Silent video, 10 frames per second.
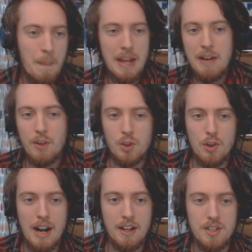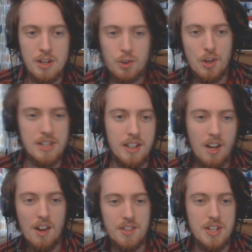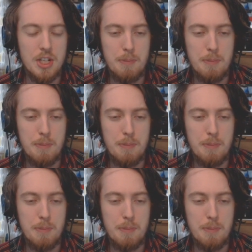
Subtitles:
He retracts and tries to cast his